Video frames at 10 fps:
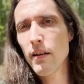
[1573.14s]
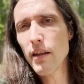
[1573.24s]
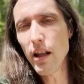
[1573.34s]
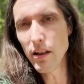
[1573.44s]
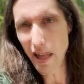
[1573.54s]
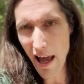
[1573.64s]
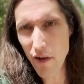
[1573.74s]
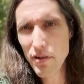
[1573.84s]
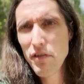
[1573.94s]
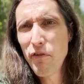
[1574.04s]
that
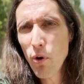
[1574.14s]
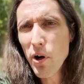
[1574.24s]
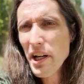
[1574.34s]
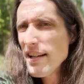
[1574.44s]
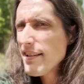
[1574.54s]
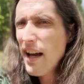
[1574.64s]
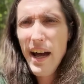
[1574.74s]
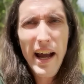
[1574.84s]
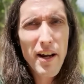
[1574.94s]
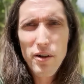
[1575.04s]
allows for
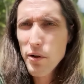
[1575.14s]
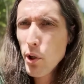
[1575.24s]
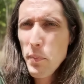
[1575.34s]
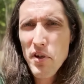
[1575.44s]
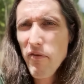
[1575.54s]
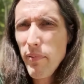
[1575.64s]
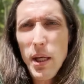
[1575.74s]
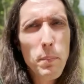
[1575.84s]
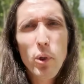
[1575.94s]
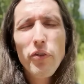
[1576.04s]
entire groups of
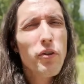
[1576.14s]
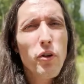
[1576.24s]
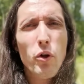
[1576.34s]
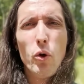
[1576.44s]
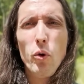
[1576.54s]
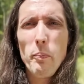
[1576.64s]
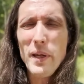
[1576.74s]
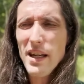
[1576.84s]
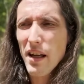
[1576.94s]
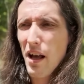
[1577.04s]
people to
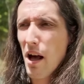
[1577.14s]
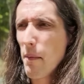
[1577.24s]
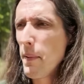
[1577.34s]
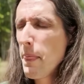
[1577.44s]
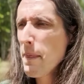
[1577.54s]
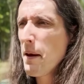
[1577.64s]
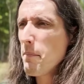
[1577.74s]
become